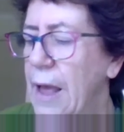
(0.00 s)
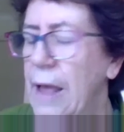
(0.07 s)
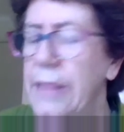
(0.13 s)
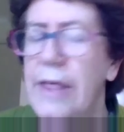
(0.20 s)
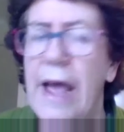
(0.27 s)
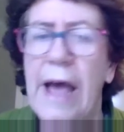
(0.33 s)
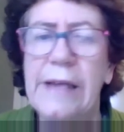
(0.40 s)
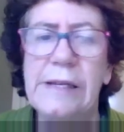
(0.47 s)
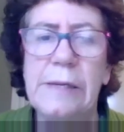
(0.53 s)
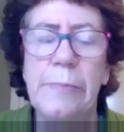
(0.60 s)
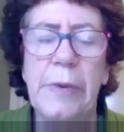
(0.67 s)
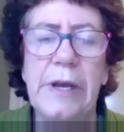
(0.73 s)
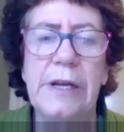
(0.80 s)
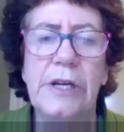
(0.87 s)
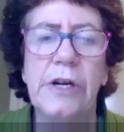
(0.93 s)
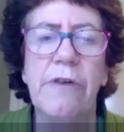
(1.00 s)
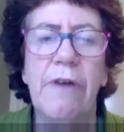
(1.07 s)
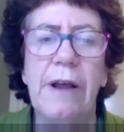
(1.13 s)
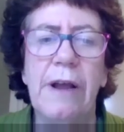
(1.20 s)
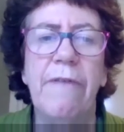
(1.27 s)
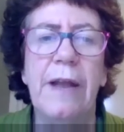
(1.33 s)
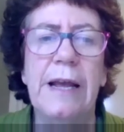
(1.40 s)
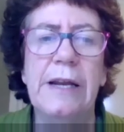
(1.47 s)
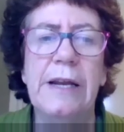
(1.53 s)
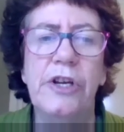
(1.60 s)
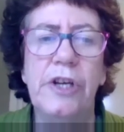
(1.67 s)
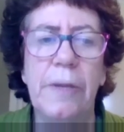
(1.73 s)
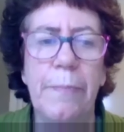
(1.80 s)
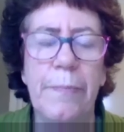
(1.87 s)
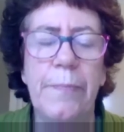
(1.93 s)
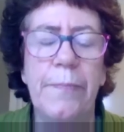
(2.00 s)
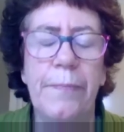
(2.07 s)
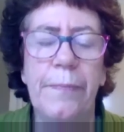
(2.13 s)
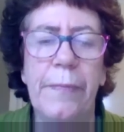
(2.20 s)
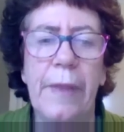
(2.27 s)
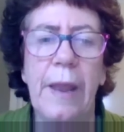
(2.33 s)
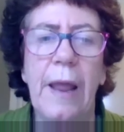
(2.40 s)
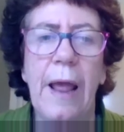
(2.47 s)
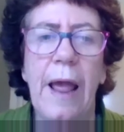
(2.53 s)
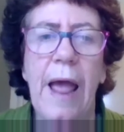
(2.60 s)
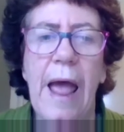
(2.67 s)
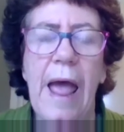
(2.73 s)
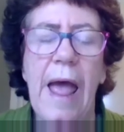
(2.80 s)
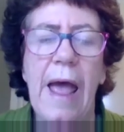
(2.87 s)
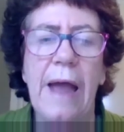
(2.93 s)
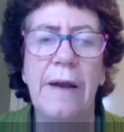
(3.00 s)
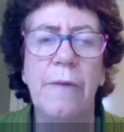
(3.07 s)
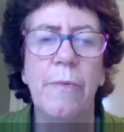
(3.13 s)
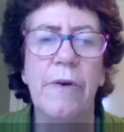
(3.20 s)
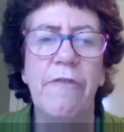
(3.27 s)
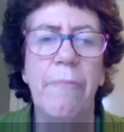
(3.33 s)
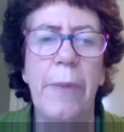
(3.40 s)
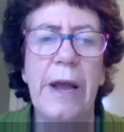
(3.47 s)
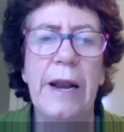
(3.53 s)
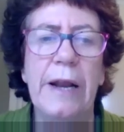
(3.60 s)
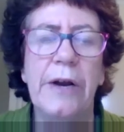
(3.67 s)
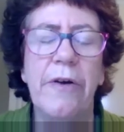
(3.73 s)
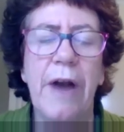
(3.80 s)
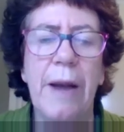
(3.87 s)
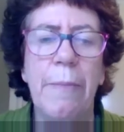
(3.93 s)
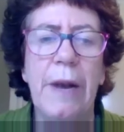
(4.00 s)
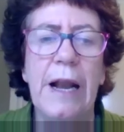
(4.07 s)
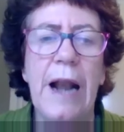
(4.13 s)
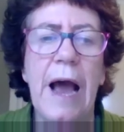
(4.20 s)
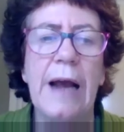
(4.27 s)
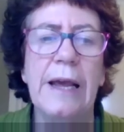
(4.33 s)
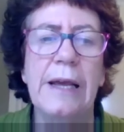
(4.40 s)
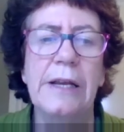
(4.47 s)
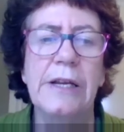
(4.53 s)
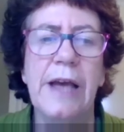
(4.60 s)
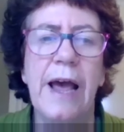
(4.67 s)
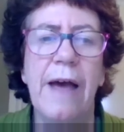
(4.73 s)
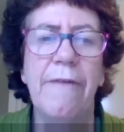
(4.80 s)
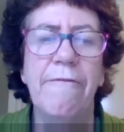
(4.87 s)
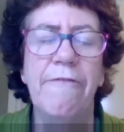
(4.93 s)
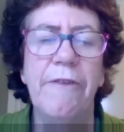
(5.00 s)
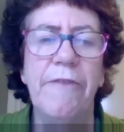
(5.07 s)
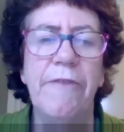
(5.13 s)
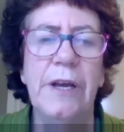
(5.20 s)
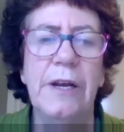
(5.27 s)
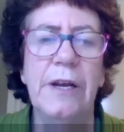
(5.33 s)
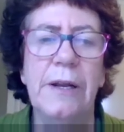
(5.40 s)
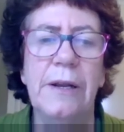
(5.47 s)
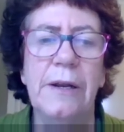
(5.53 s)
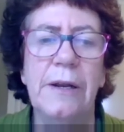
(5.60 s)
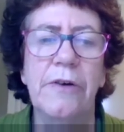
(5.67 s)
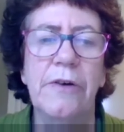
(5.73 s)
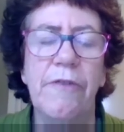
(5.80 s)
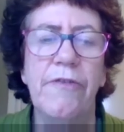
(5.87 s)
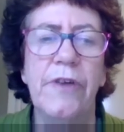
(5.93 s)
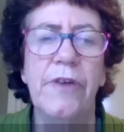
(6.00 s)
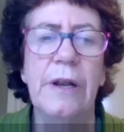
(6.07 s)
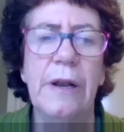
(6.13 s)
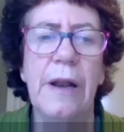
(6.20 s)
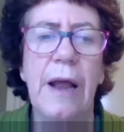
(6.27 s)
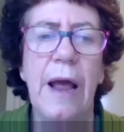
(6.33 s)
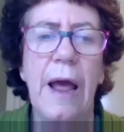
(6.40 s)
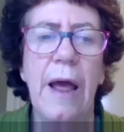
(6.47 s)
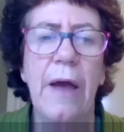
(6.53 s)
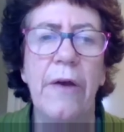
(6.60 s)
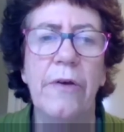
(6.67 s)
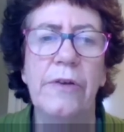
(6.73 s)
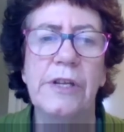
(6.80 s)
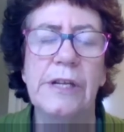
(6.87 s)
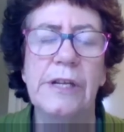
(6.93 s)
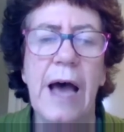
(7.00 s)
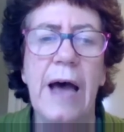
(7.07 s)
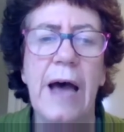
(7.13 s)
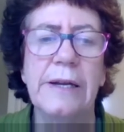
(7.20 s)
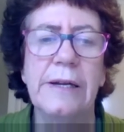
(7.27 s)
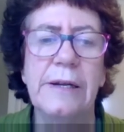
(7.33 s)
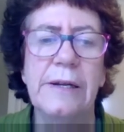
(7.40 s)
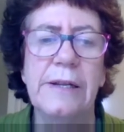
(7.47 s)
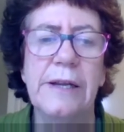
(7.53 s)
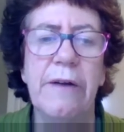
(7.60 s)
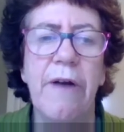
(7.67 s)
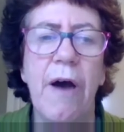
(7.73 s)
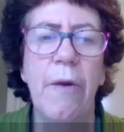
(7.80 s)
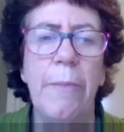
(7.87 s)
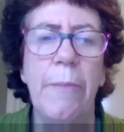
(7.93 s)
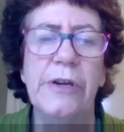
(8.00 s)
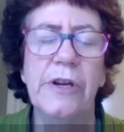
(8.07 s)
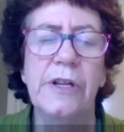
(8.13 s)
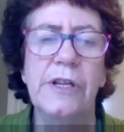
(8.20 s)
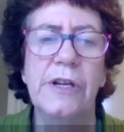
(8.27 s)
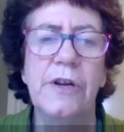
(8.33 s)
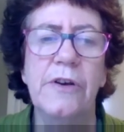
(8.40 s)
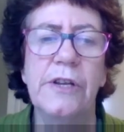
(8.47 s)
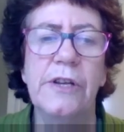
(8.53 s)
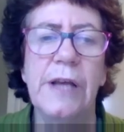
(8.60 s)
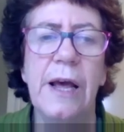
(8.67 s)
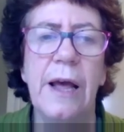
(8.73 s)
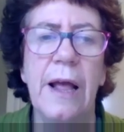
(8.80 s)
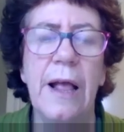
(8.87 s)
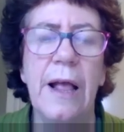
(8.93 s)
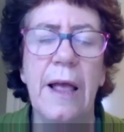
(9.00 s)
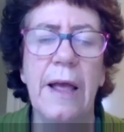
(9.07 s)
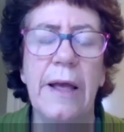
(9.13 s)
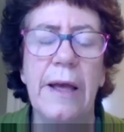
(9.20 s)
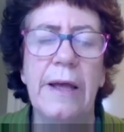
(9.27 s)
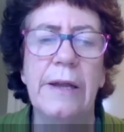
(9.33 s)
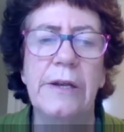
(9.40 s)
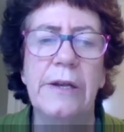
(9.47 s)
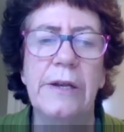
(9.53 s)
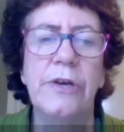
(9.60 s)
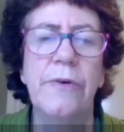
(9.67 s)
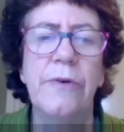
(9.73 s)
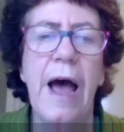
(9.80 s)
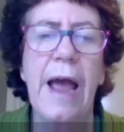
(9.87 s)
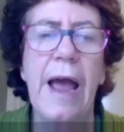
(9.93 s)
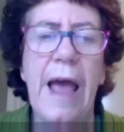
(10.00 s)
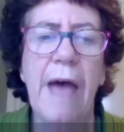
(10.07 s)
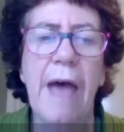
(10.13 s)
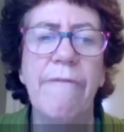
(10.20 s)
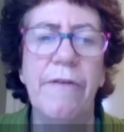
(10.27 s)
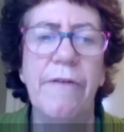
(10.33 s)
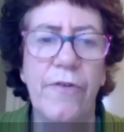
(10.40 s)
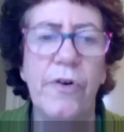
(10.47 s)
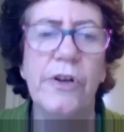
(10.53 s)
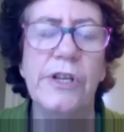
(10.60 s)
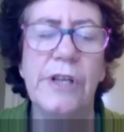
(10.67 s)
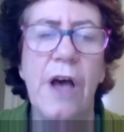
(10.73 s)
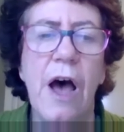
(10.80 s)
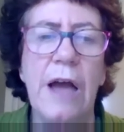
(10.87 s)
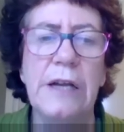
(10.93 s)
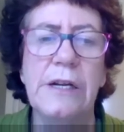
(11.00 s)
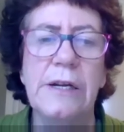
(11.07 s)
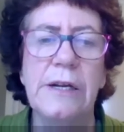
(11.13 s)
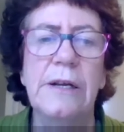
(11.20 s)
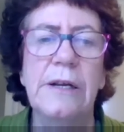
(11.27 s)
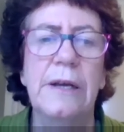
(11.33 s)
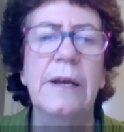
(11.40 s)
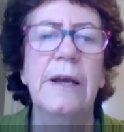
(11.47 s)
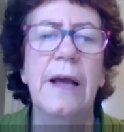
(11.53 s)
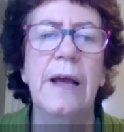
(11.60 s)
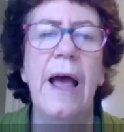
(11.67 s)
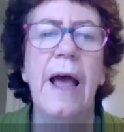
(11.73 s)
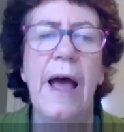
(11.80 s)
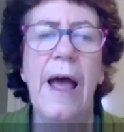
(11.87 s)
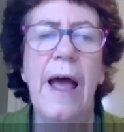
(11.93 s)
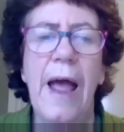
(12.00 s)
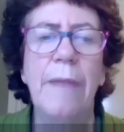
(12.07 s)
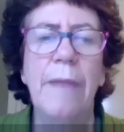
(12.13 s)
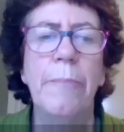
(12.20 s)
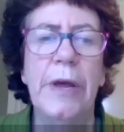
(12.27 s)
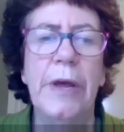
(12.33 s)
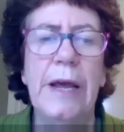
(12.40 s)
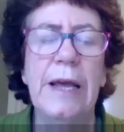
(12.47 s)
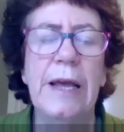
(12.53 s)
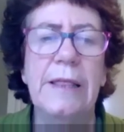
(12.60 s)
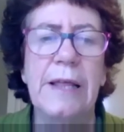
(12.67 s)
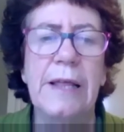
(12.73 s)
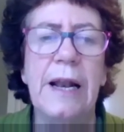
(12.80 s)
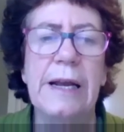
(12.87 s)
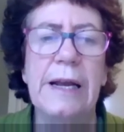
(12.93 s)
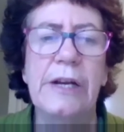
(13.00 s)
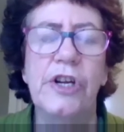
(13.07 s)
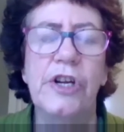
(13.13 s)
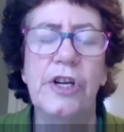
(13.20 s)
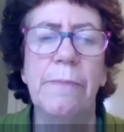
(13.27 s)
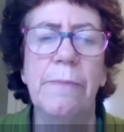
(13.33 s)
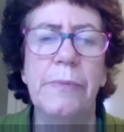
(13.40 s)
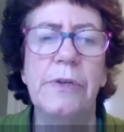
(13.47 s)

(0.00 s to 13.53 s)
There has to be a degree of leadership, and we've been incredibly lucky to have Vivian Griffin, who started Zero Emissions Noosa, to A, have the foresight, and B, the leadership.